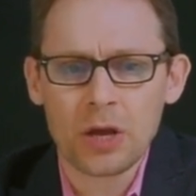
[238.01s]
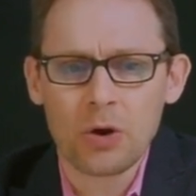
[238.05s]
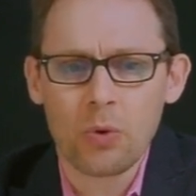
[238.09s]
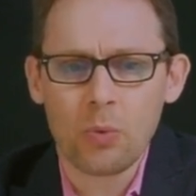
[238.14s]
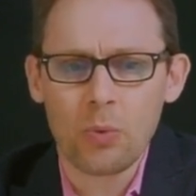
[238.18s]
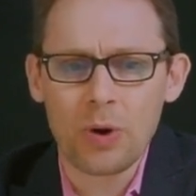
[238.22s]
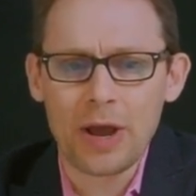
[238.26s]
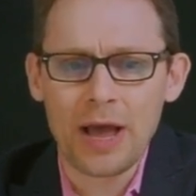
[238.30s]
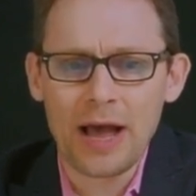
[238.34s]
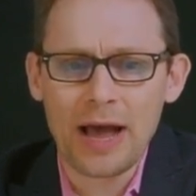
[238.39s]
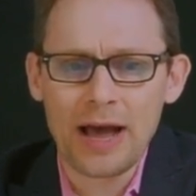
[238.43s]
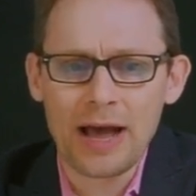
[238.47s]

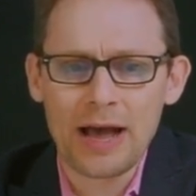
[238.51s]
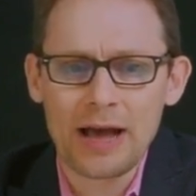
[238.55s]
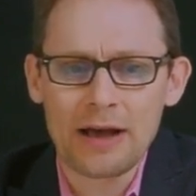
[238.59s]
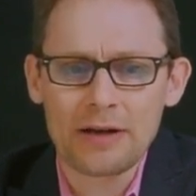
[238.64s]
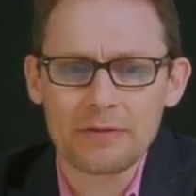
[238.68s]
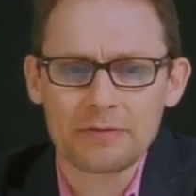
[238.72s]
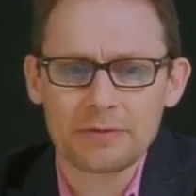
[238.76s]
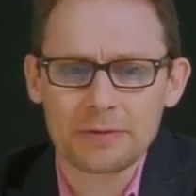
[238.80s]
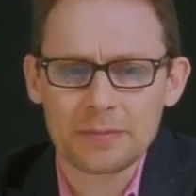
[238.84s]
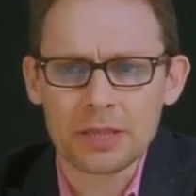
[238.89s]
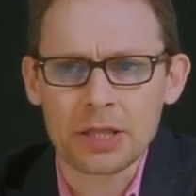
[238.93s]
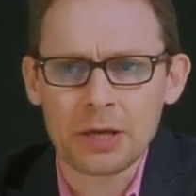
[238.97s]
We
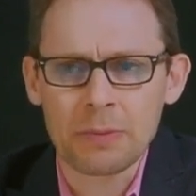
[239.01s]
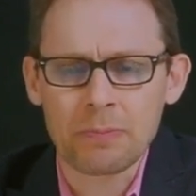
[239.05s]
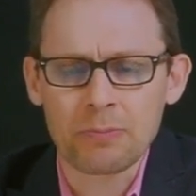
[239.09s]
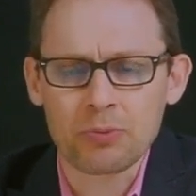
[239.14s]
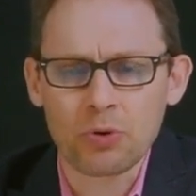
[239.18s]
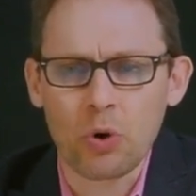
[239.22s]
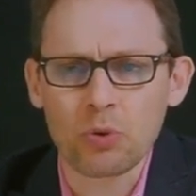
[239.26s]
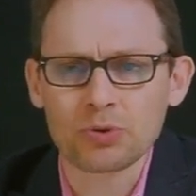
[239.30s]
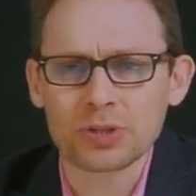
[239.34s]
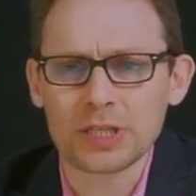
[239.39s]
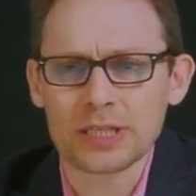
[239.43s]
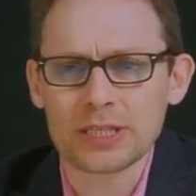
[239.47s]
have
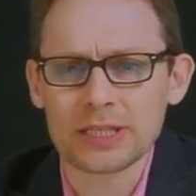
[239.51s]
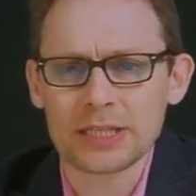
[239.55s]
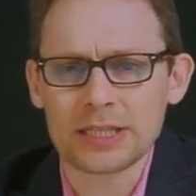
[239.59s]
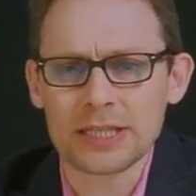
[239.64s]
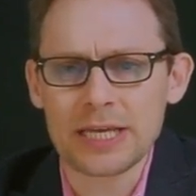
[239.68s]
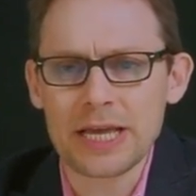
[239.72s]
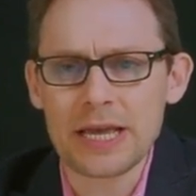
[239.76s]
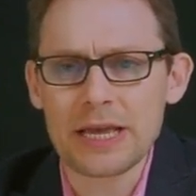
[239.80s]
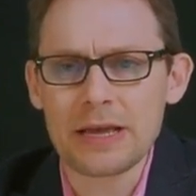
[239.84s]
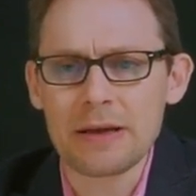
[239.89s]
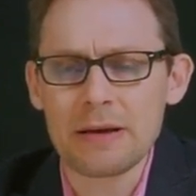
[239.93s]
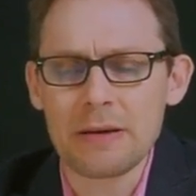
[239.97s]

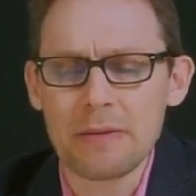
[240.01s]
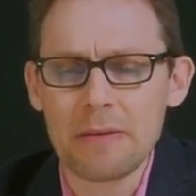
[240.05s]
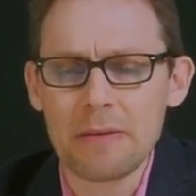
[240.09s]
the